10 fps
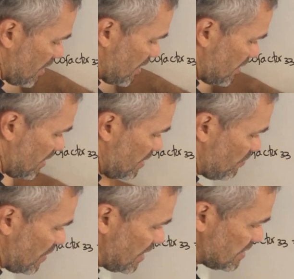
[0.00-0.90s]
and
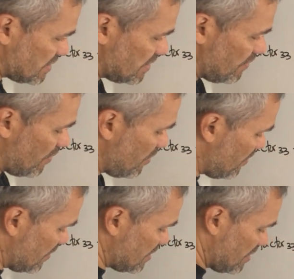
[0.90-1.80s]
then plus 0,
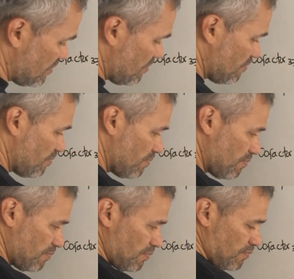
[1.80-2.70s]
which I don't,
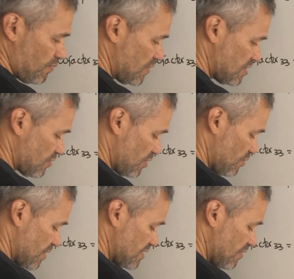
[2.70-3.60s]
this is going
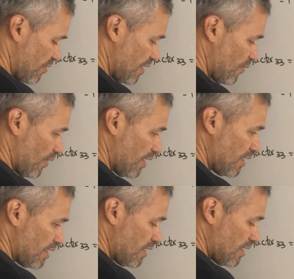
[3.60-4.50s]
to be 0
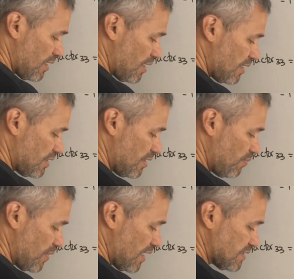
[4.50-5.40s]
anyway, and
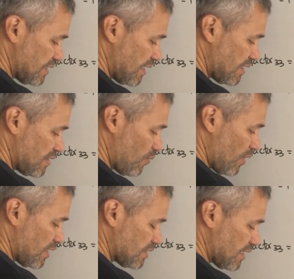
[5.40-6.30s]
then plus negative
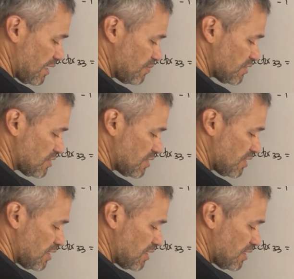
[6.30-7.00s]
1 times